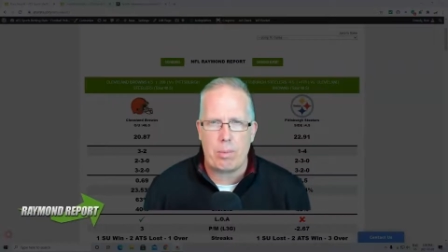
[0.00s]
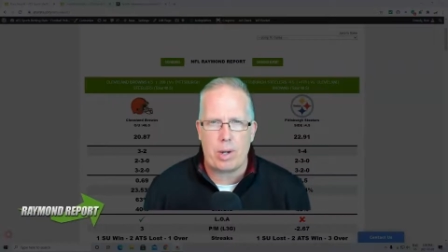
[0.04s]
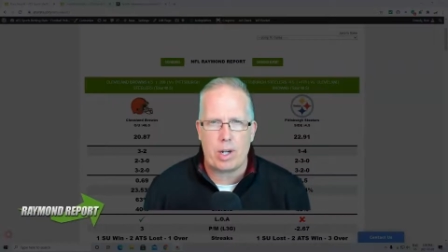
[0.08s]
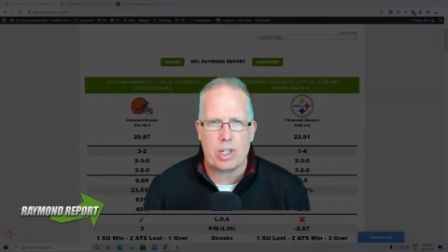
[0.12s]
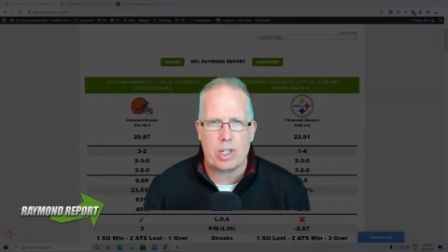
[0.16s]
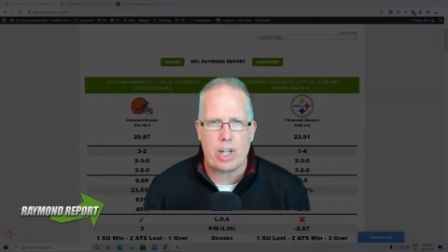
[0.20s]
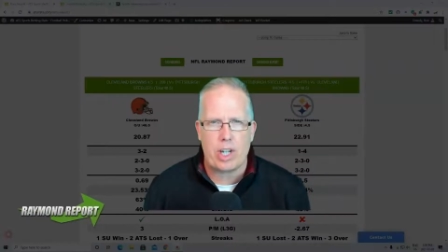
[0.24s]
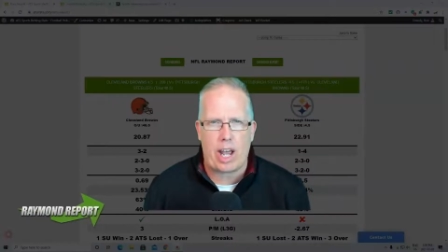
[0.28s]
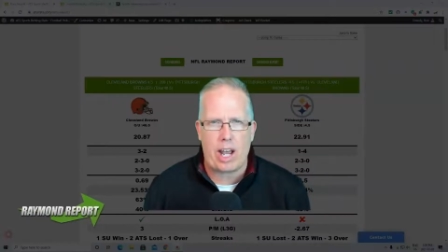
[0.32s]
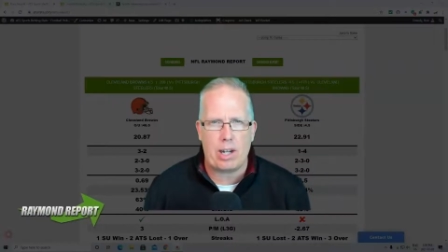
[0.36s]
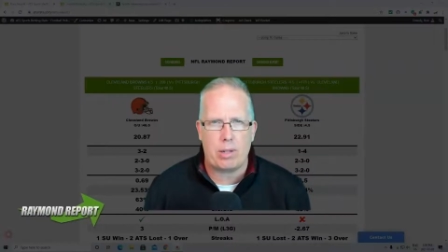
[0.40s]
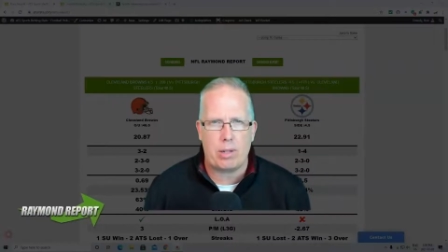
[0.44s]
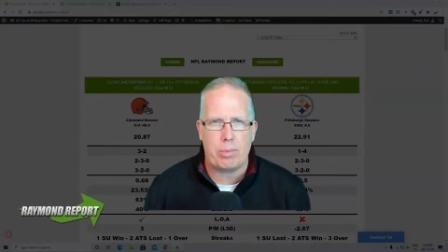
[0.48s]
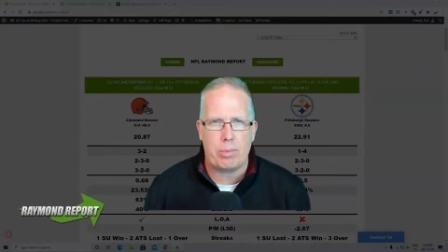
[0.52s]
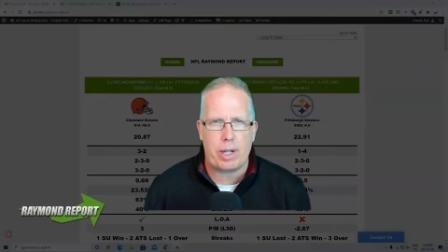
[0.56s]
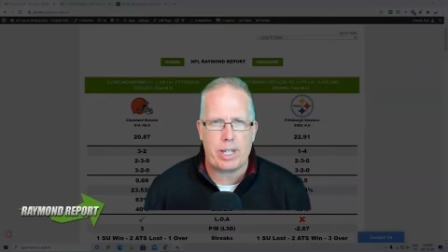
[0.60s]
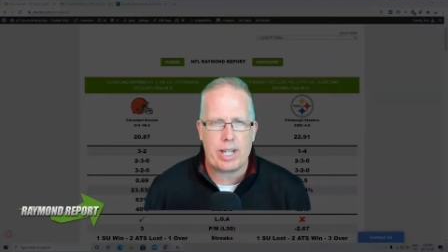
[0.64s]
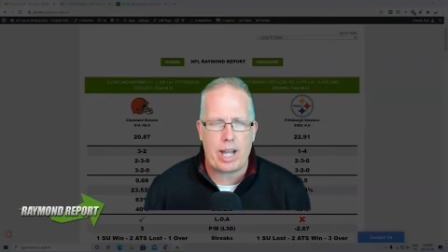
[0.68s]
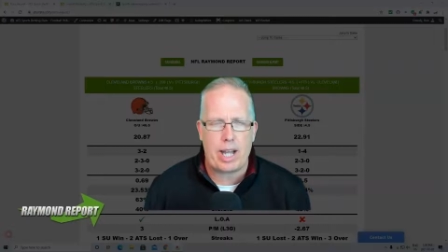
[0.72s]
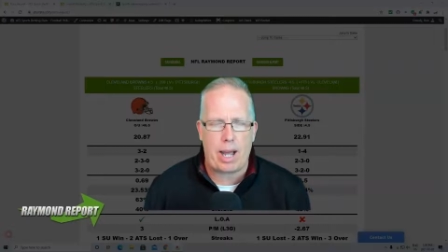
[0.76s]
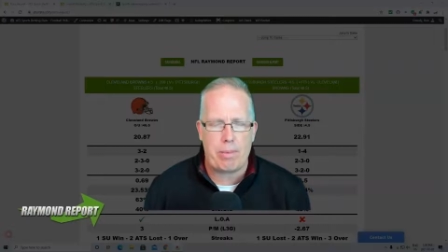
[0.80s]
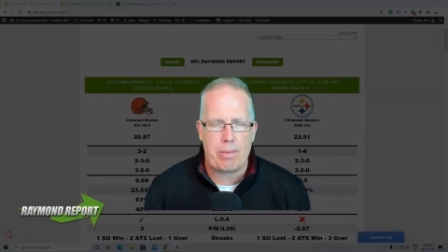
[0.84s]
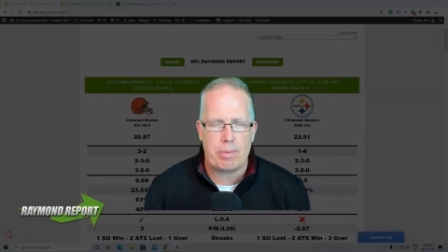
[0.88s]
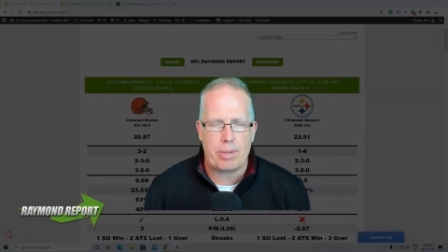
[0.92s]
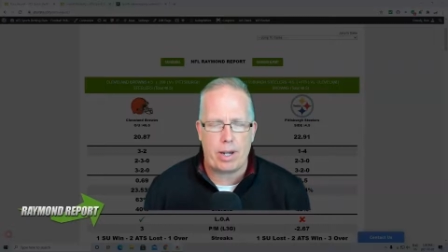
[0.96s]
to our channel by
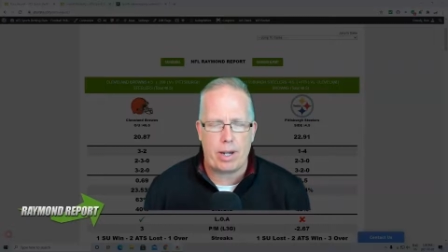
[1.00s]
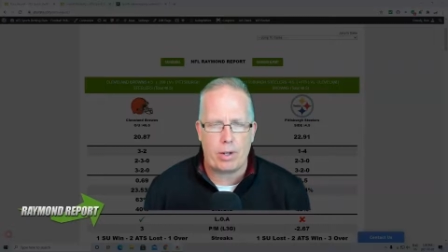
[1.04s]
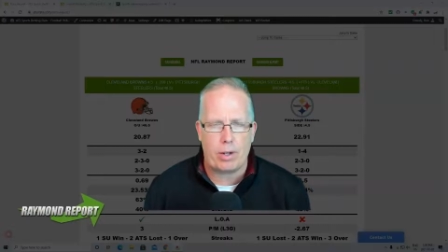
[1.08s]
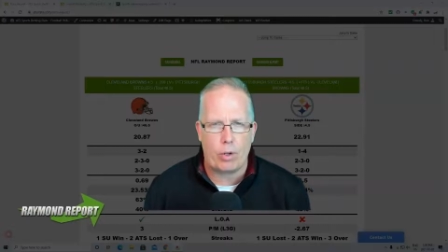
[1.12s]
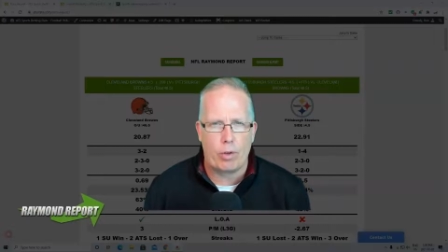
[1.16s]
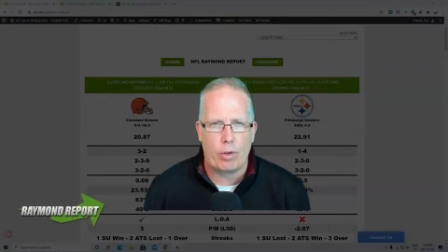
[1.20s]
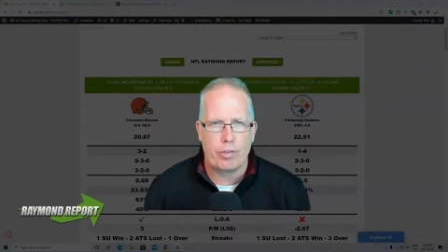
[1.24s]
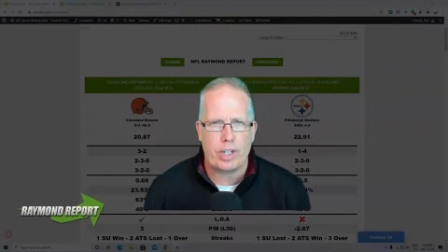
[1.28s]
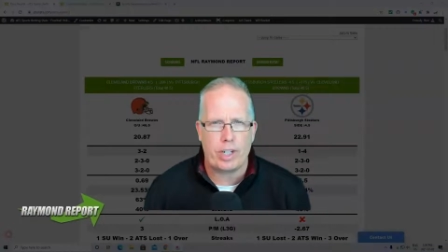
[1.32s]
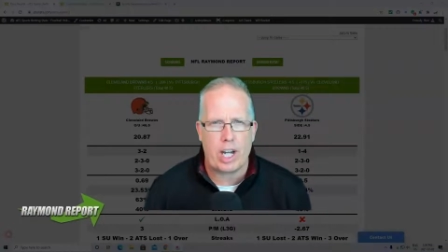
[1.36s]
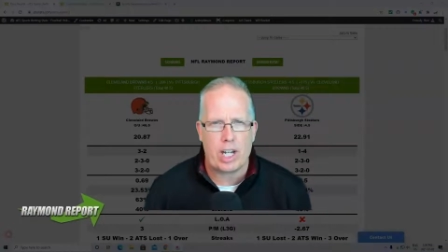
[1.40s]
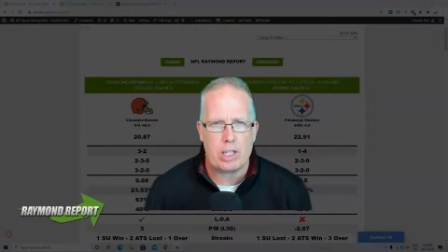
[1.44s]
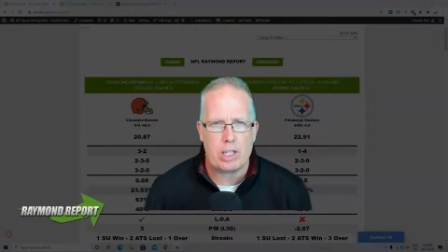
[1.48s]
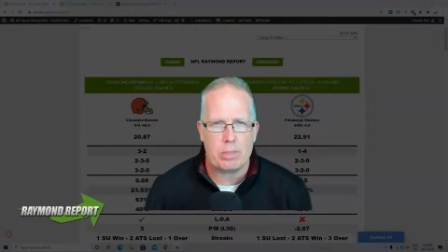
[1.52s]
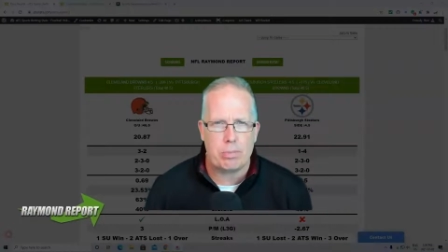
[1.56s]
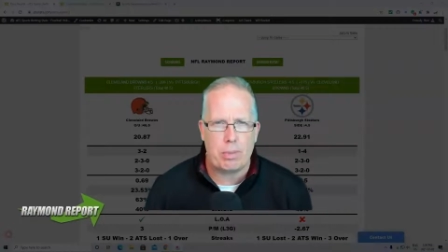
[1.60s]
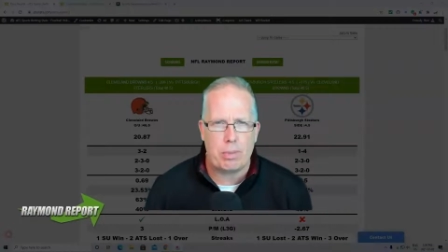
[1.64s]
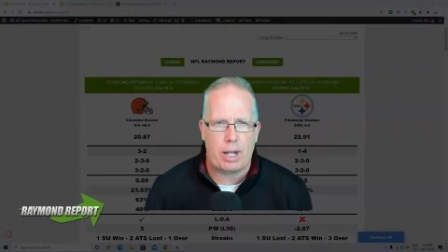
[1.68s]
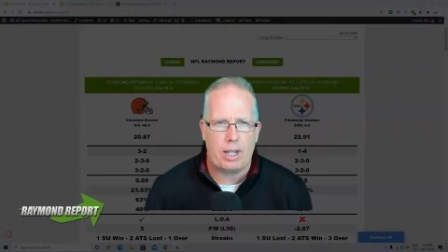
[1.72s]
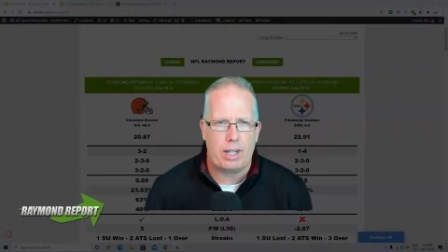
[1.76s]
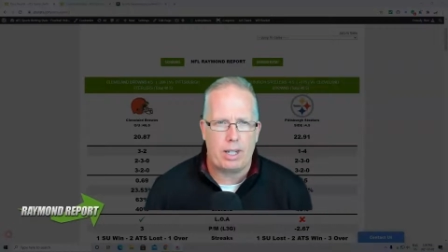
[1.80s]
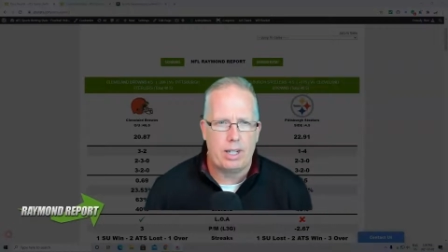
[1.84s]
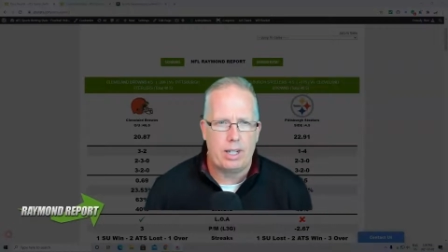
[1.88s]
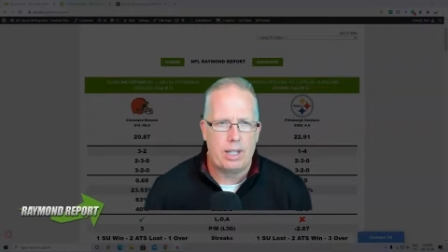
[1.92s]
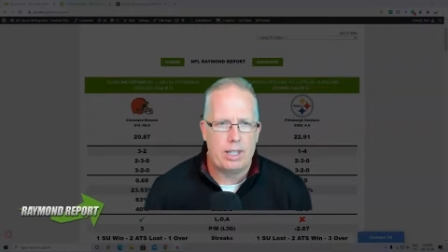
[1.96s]
tapping that notification
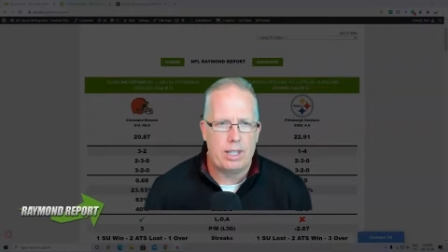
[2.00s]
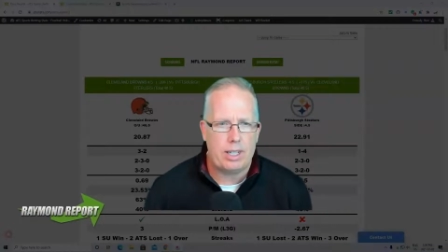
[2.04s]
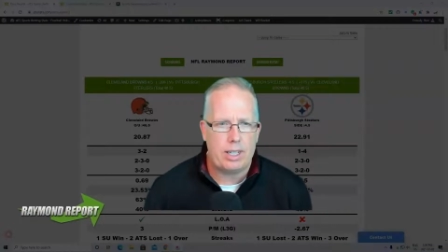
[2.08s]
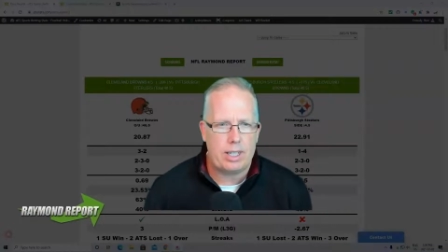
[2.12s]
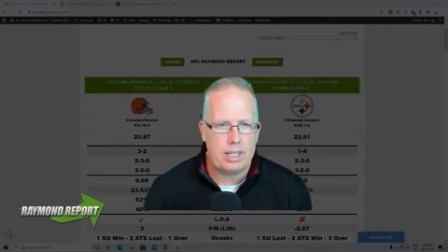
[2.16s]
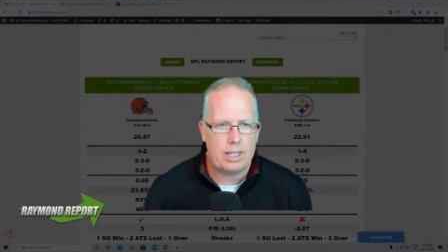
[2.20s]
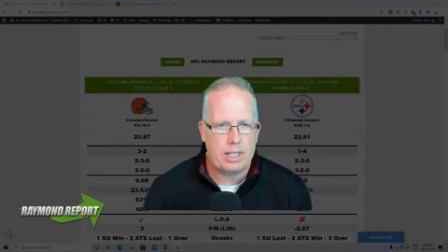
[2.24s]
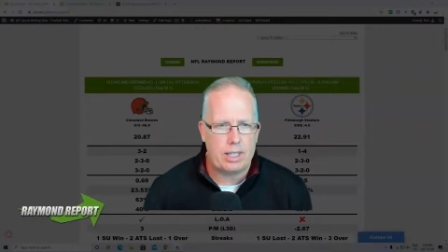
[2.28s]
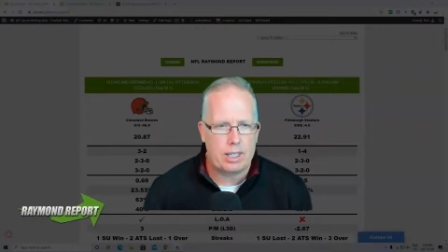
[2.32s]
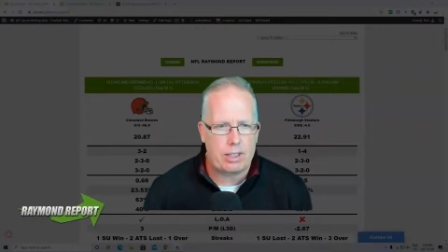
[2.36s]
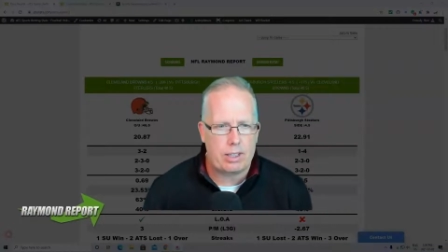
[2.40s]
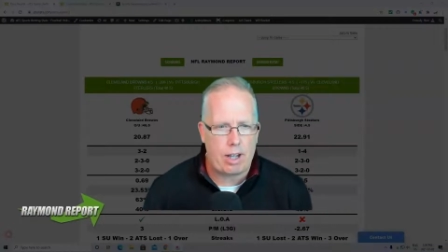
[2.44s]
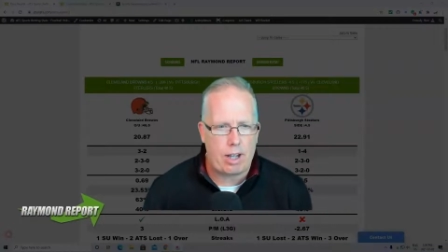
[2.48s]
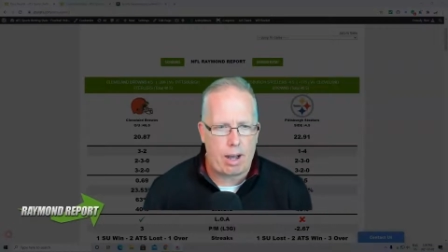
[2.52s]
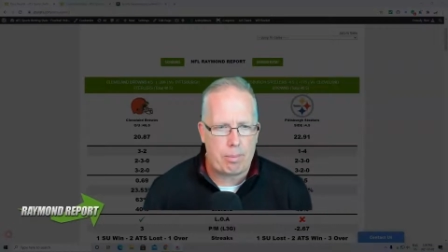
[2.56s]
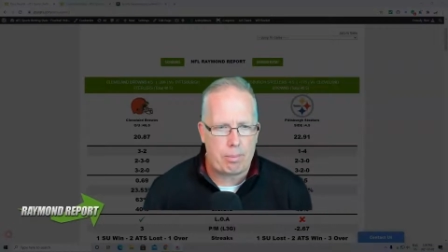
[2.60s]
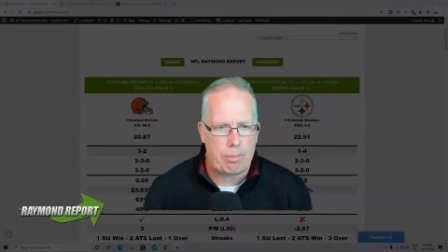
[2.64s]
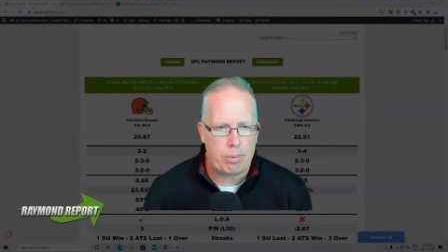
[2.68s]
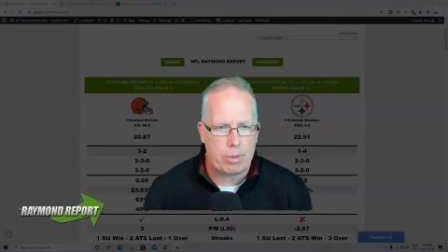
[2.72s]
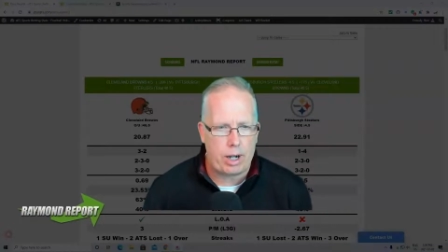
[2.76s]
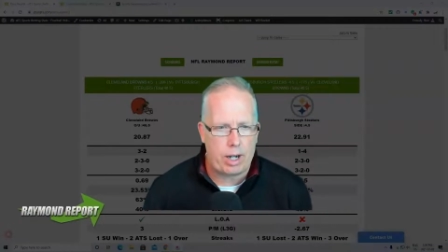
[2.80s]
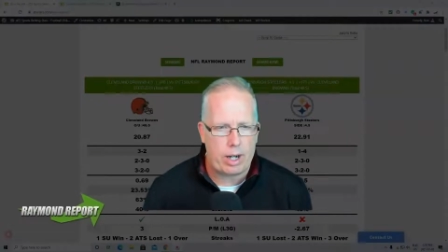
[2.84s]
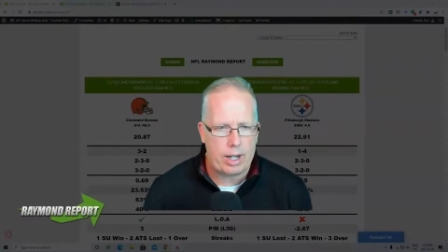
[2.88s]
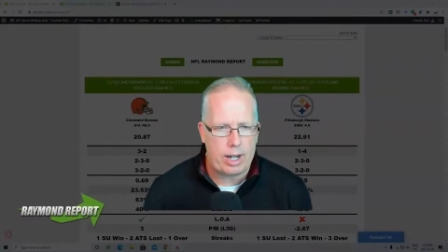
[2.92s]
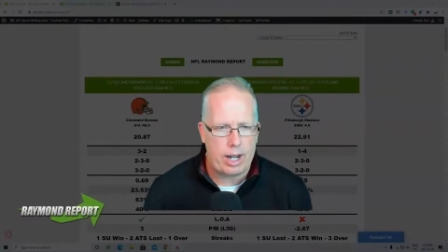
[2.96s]
bell in the top
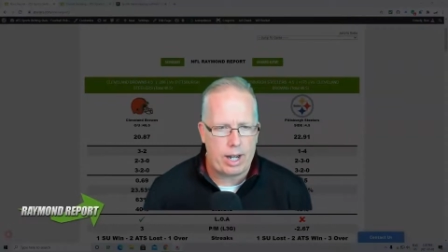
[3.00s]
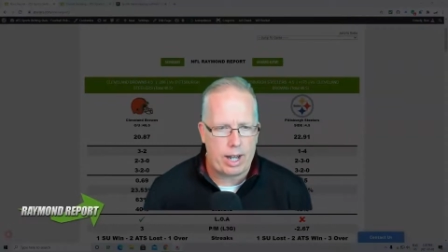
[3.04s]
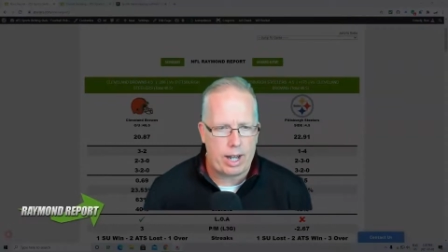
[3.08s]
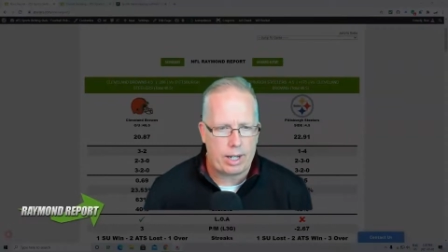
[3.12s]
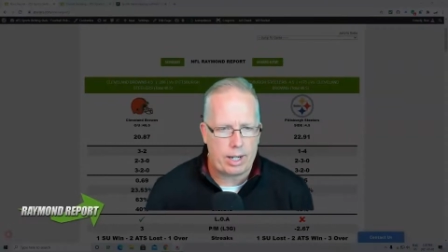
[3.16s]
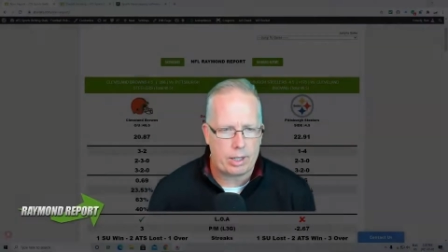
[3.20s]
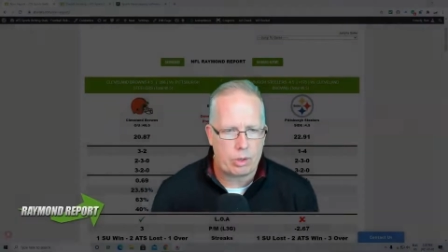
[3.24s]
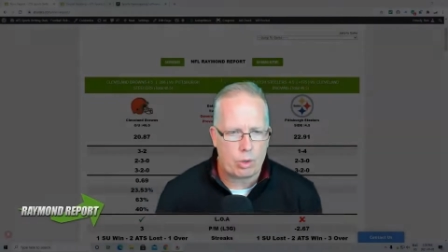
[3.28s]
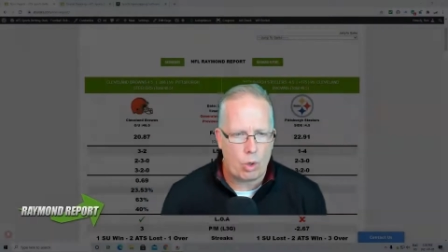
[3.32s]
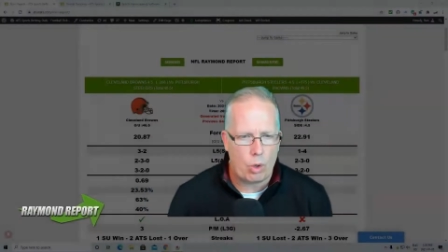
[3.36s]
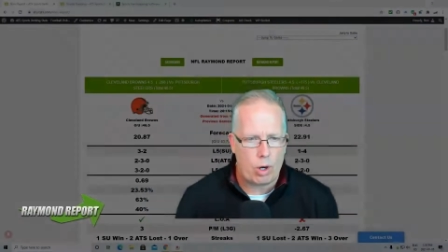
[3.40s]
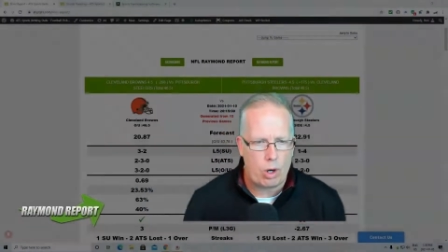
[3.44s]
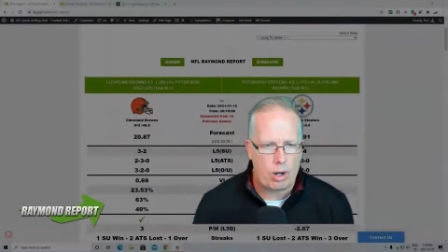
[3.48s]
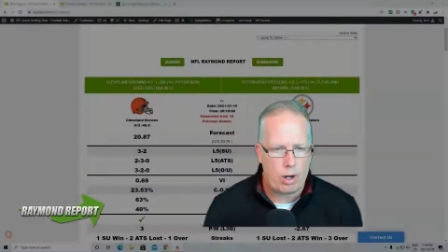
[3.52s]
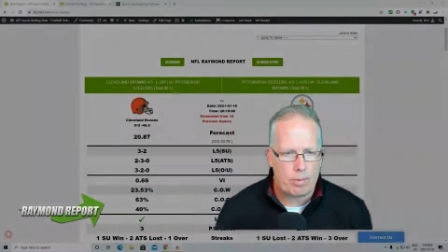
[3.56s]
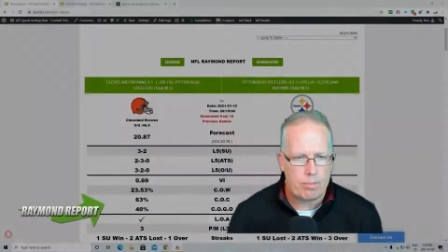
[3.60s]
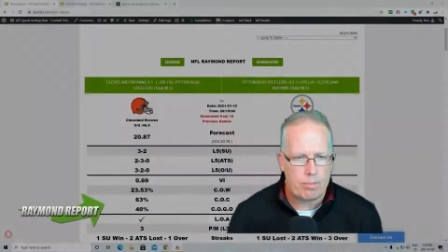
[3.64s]
right hand corner.